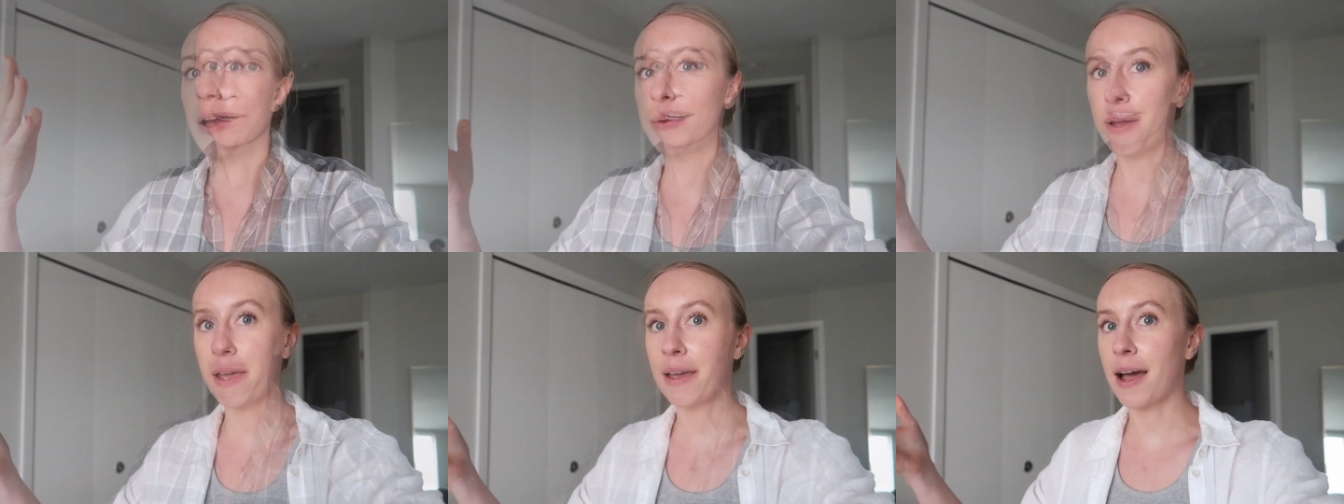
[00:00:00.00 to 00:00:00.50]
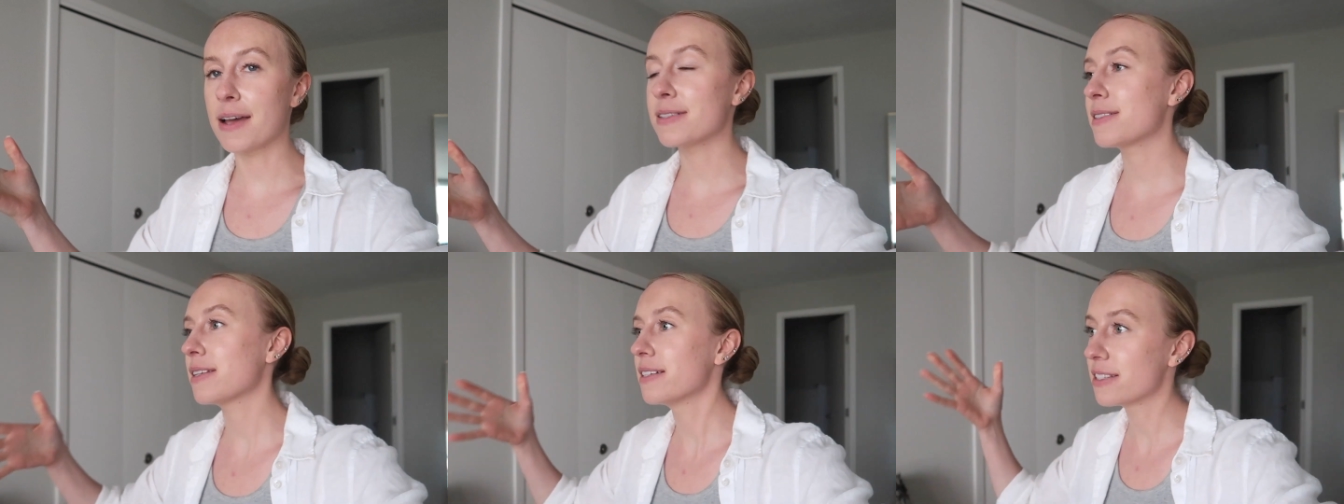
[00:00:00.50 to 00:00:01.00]
Okay guys,
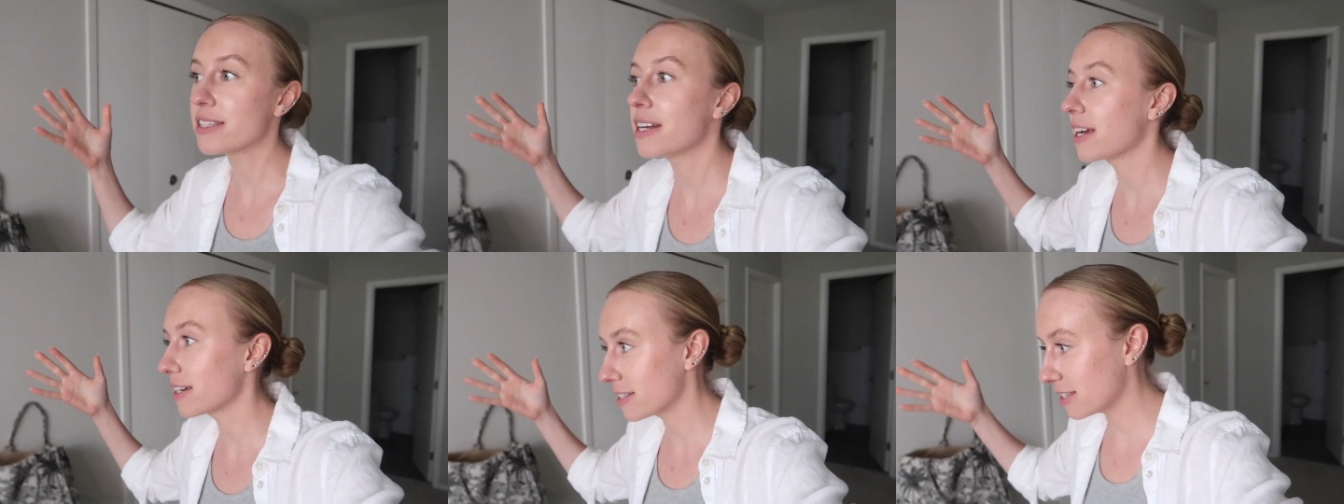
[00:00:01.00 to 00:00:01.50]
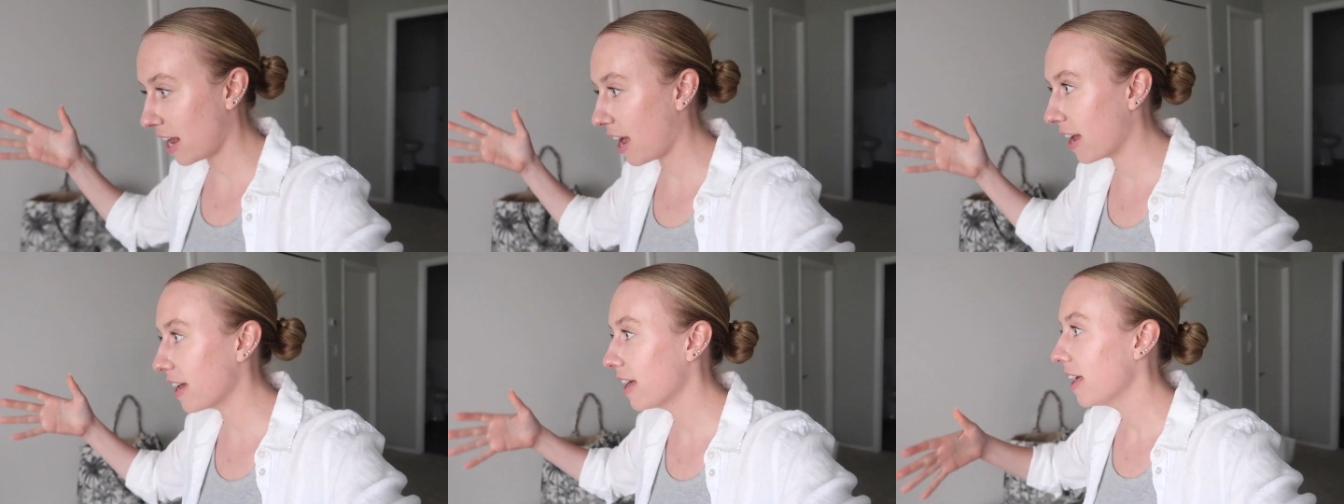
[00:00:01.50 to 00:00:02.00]
it's the next
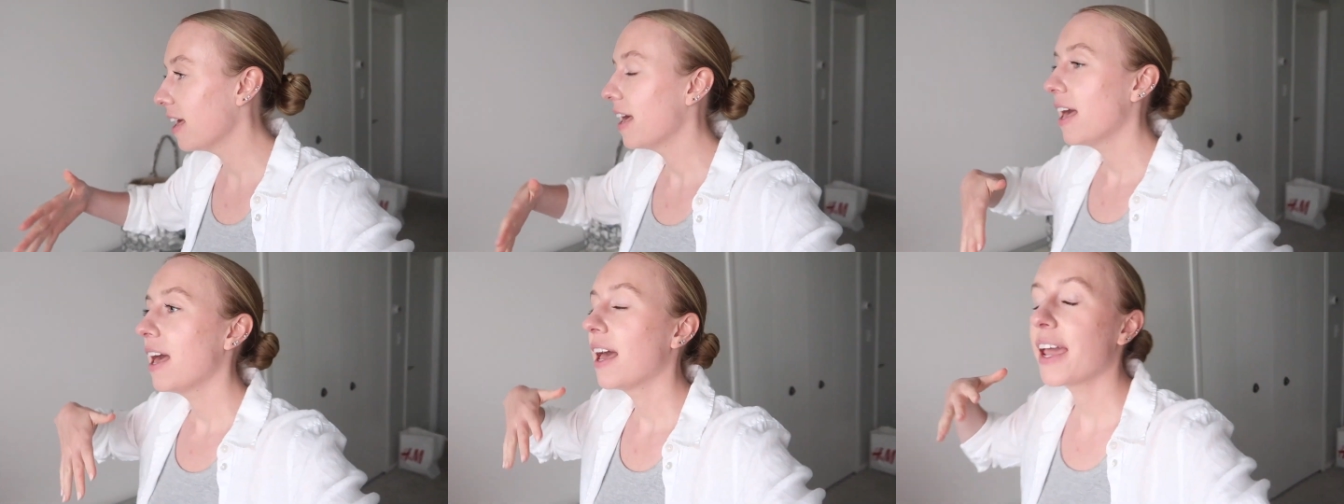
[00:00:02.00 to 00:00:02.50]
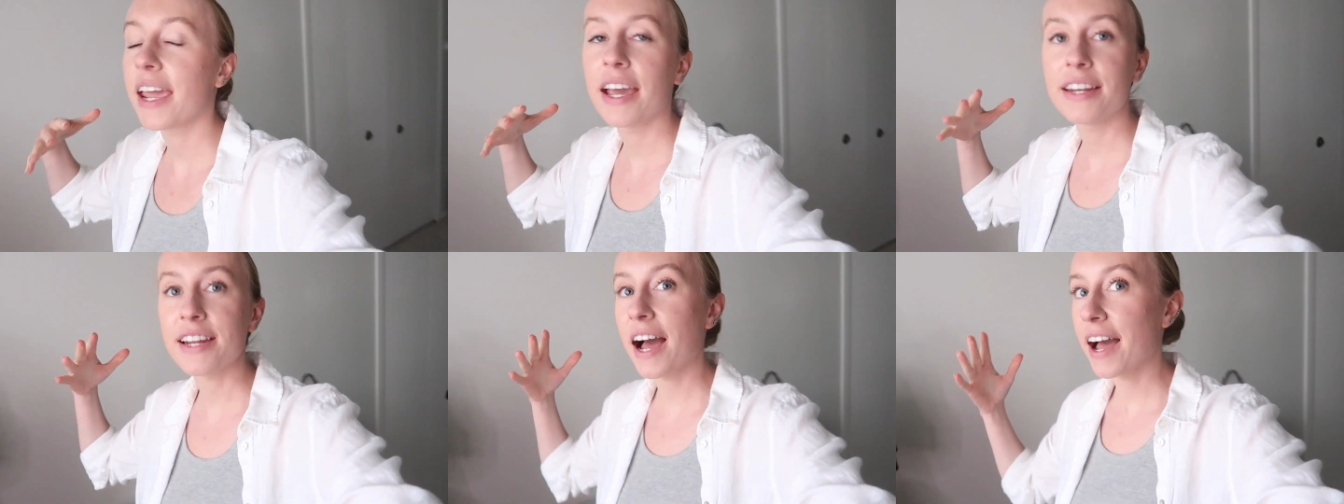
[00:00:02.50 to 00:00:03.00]
day
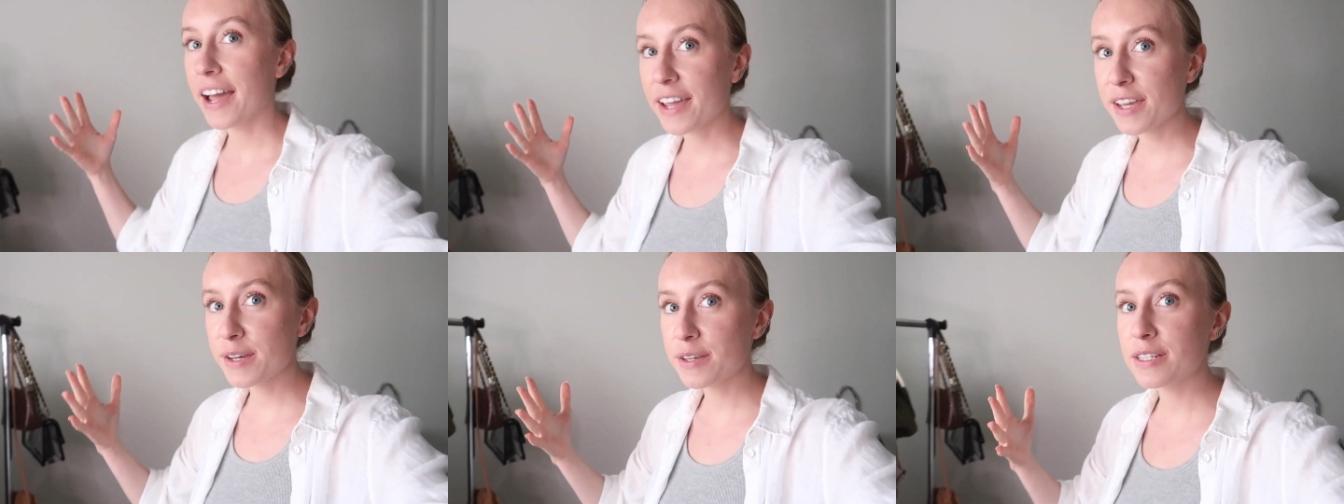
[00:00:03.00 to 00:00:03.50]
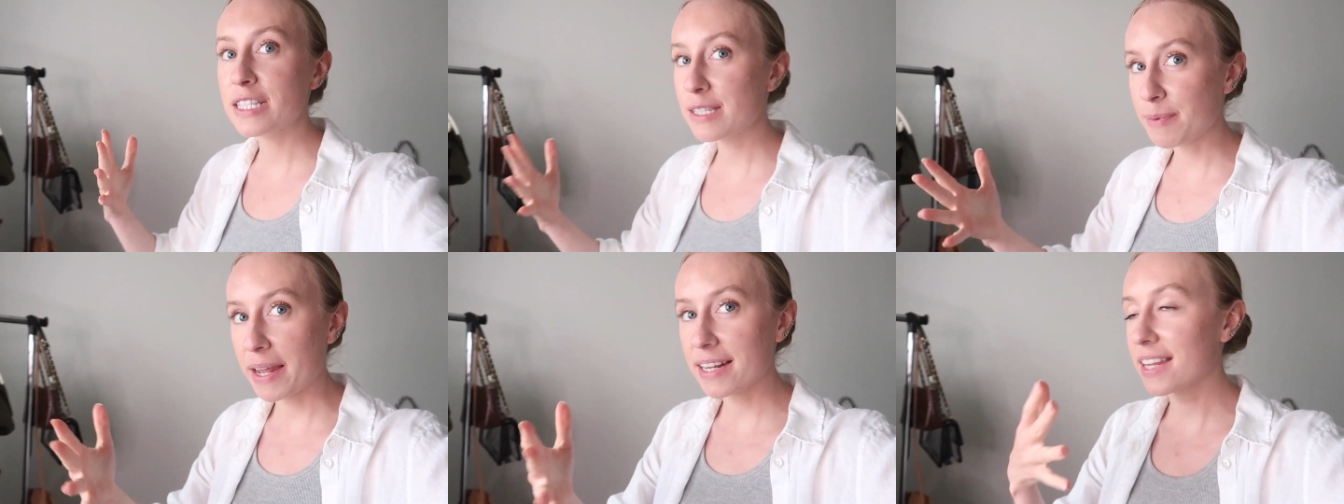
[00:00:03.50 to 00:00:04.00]
and I
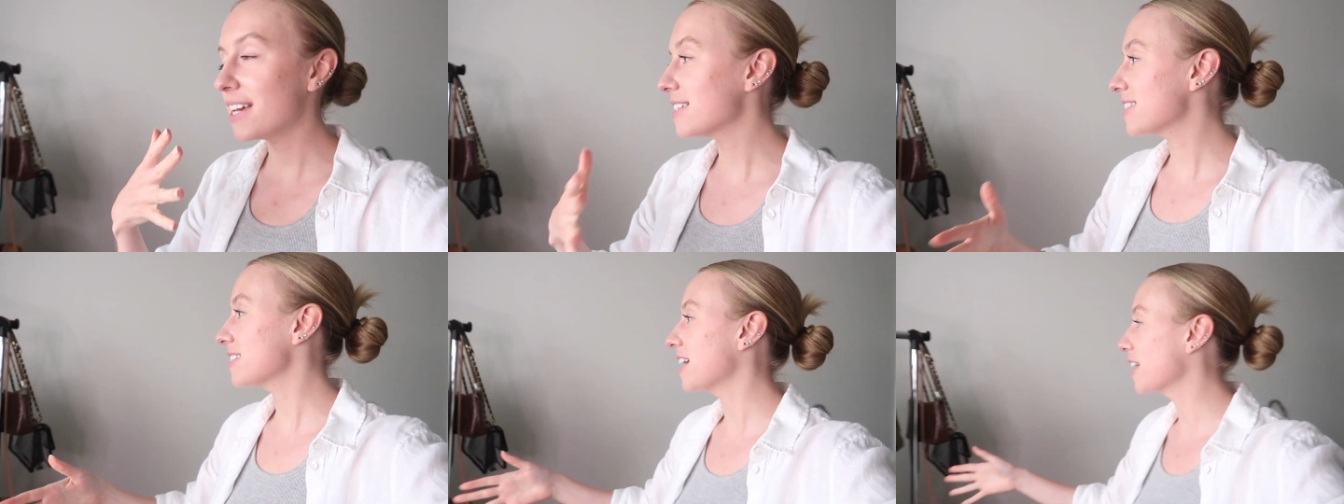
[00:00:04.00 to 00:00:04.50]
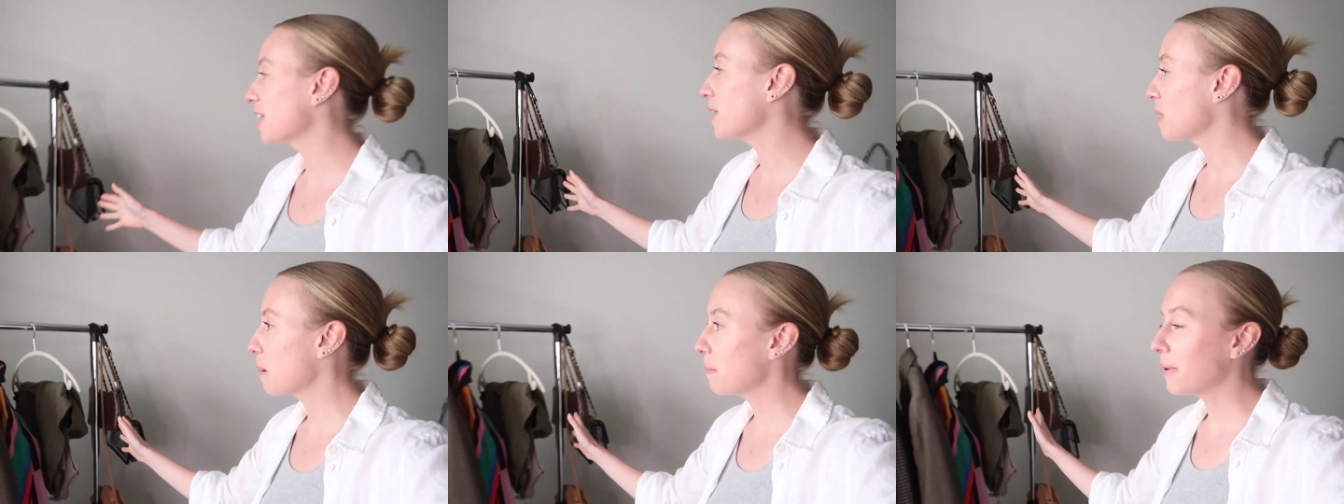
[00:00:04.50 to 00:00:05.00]
spent last night
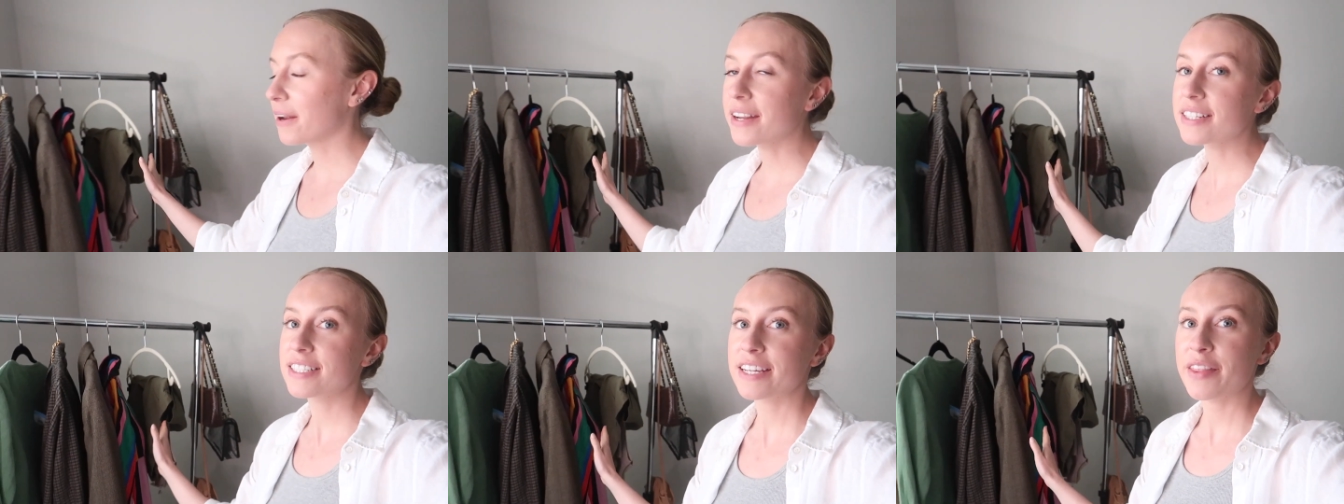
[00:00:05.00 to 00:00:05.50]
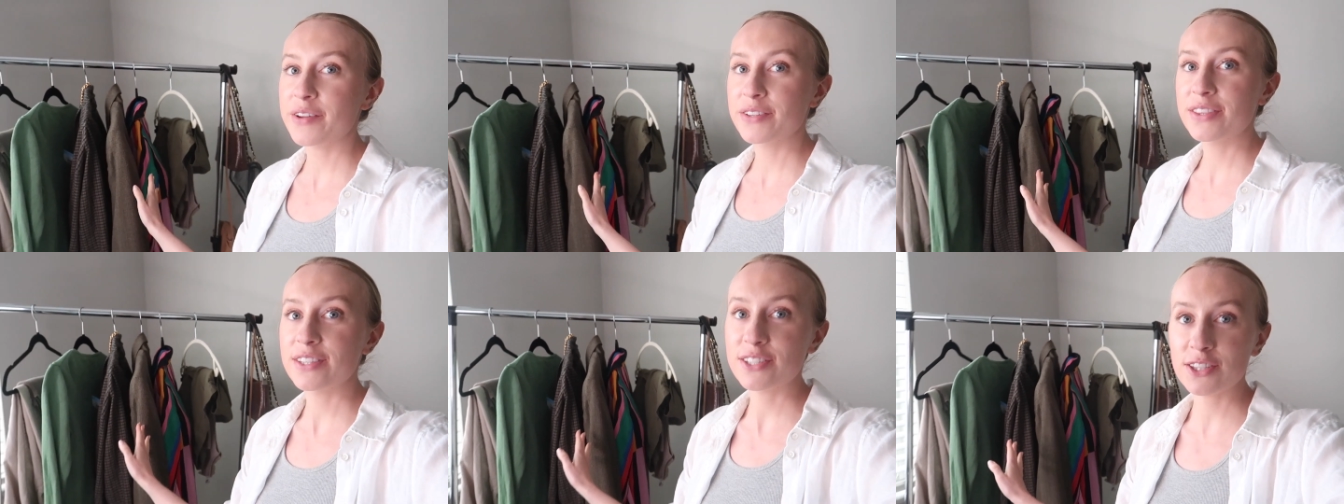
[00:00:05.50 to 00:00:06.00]
putting
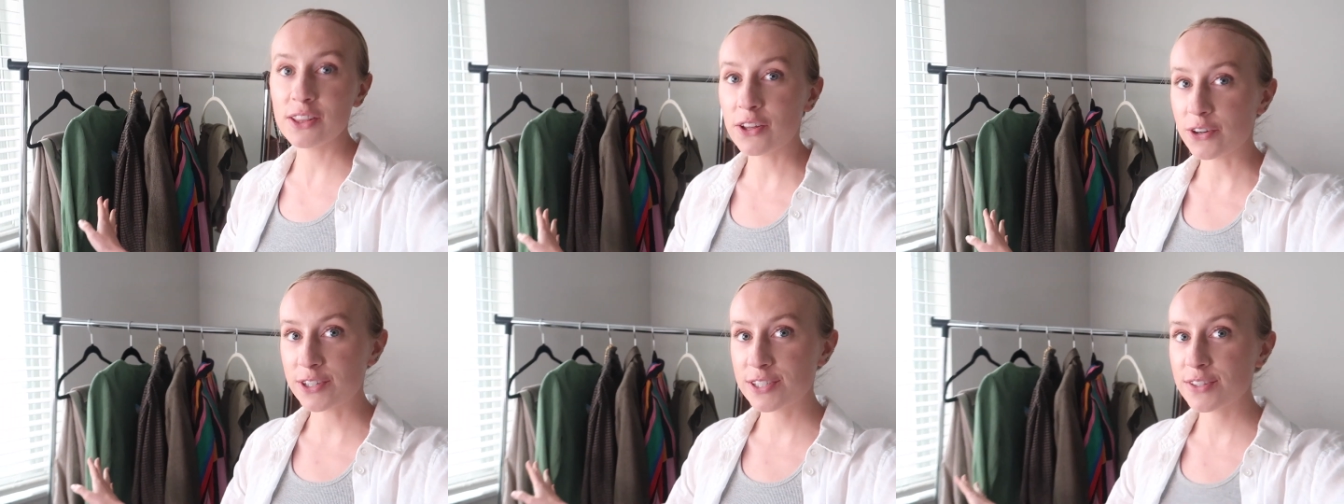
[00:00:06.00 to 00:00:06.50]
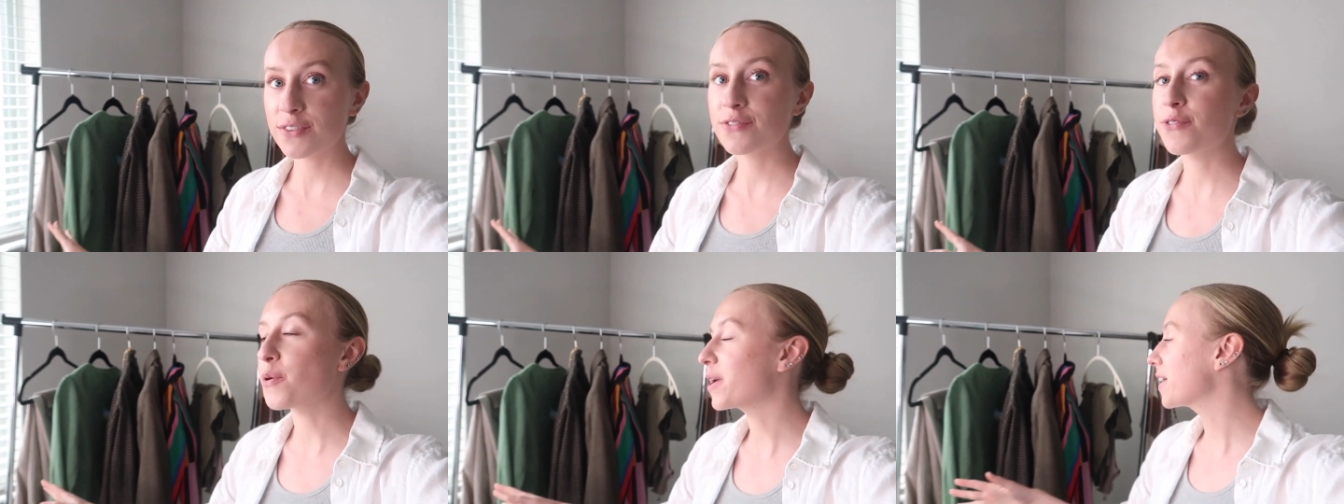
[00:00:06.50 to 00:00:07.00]
together looks
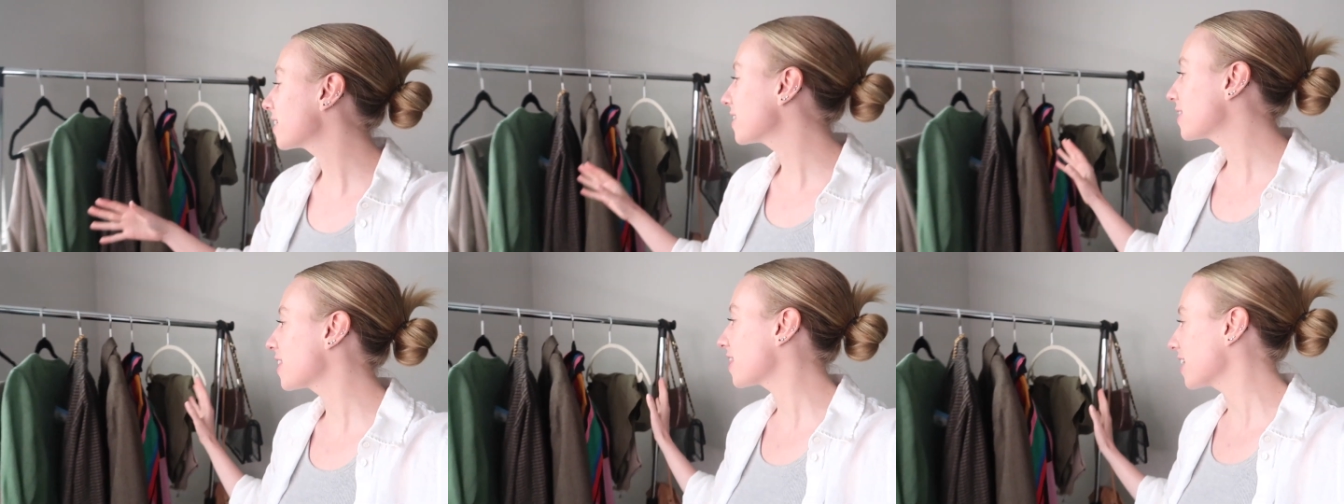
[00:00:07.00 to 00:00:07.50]
for the